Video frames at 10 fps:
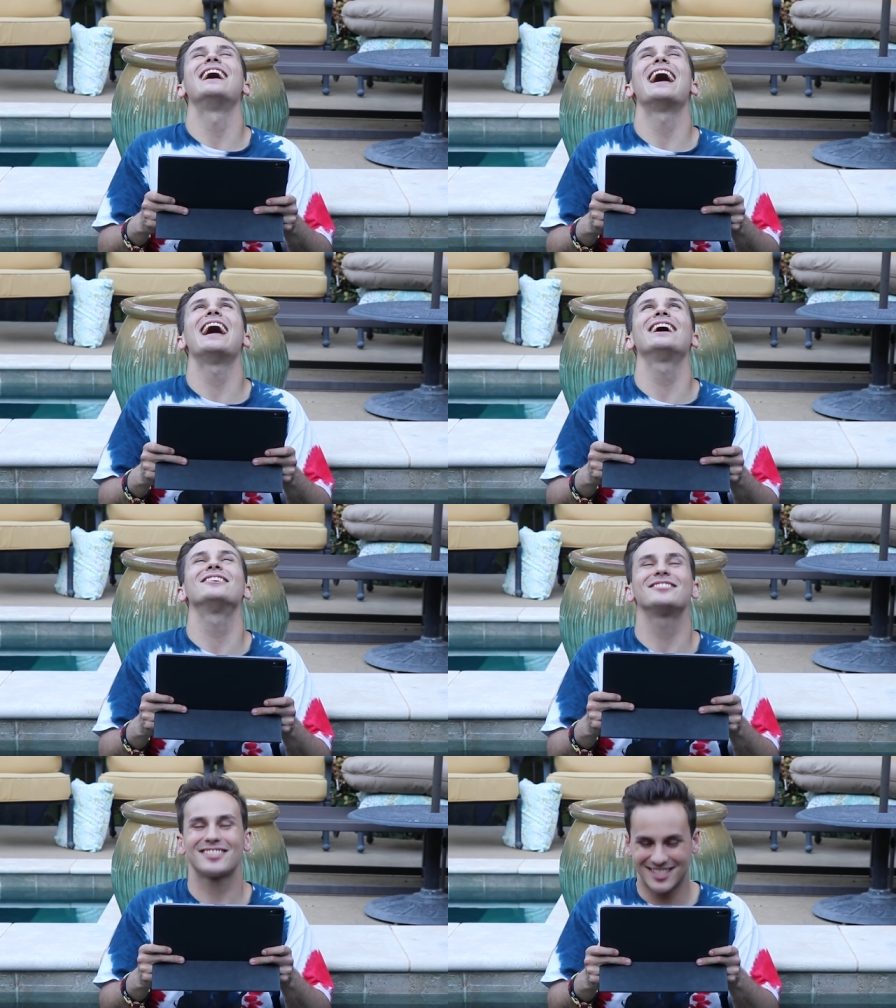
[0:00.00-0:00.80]
The
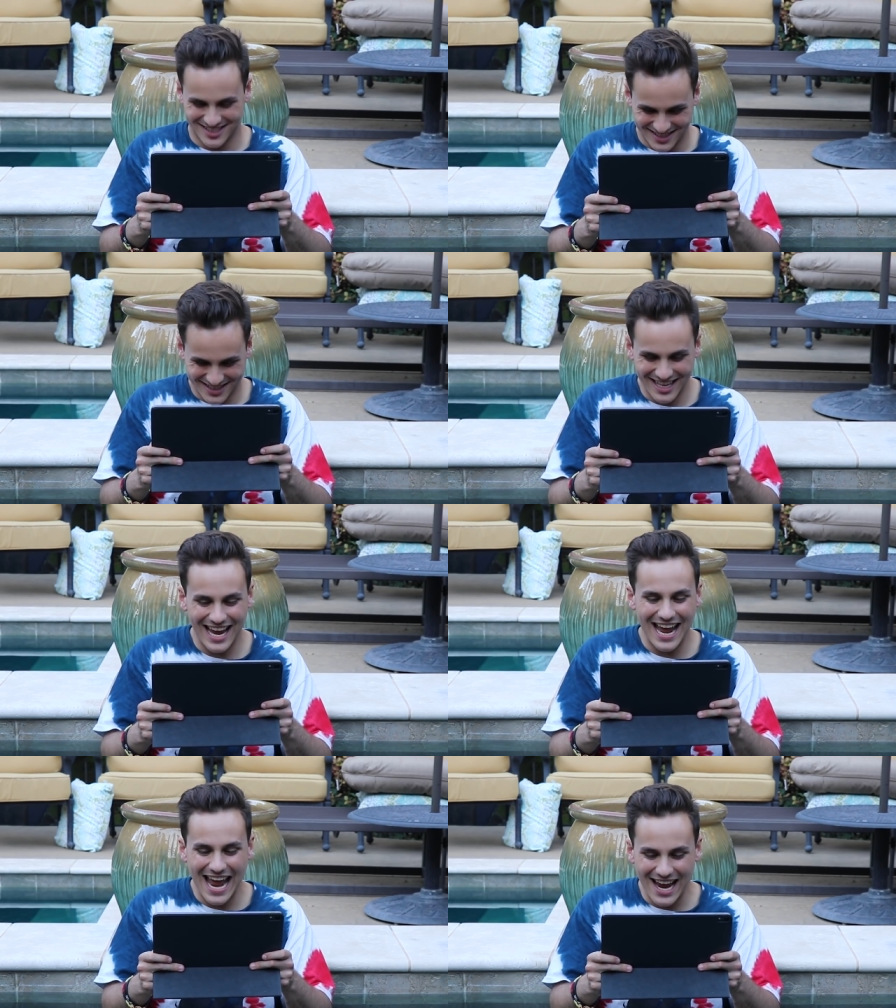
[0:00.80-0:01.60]
angles!
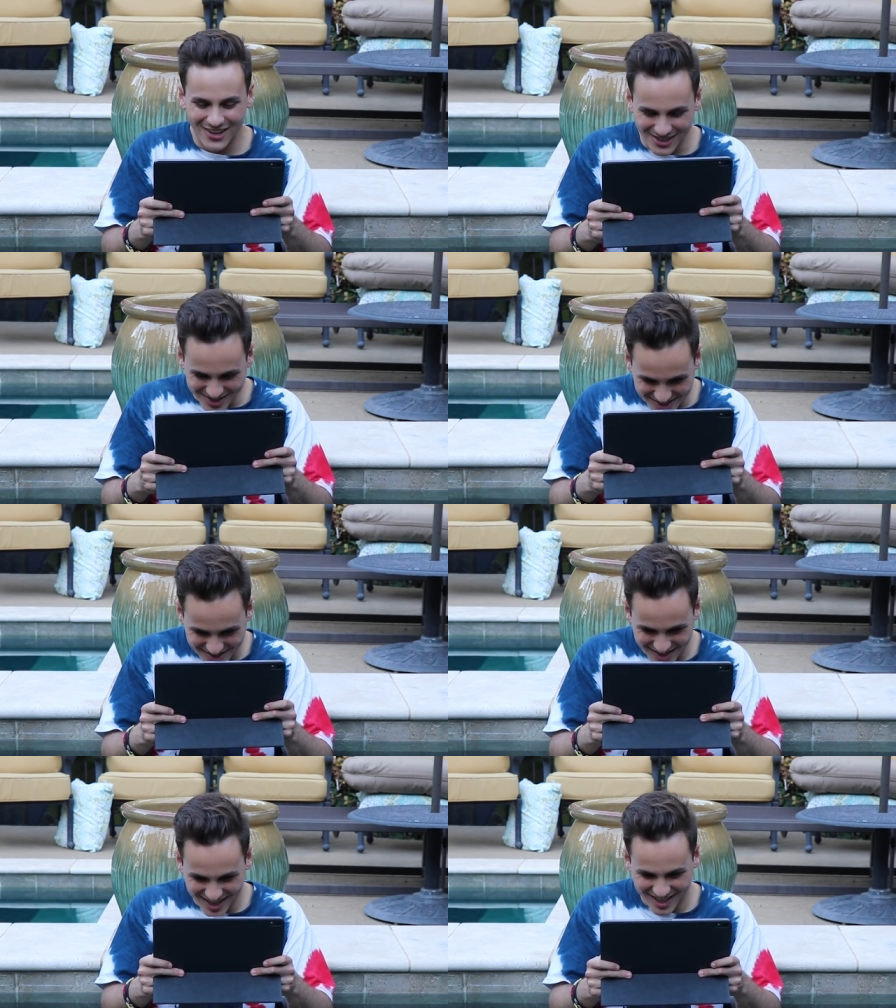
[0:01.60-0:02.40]
The angles!